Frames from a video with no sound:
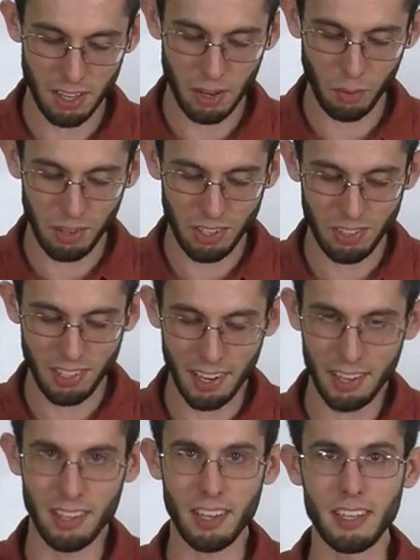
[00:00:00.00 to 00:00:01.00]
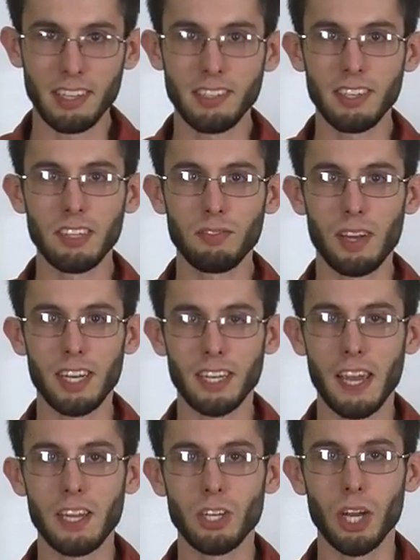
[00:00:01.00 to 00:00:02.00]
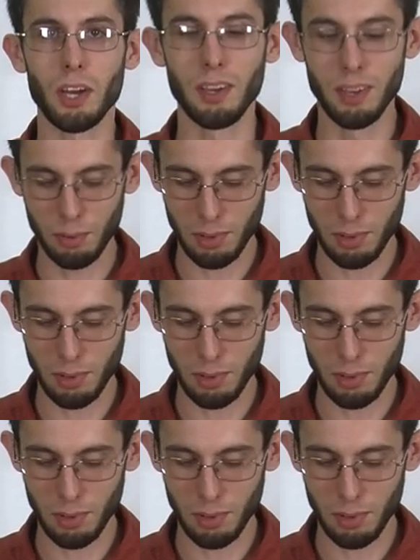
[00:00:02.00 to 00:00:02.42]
like what you'd see in like Disney's Fantasia,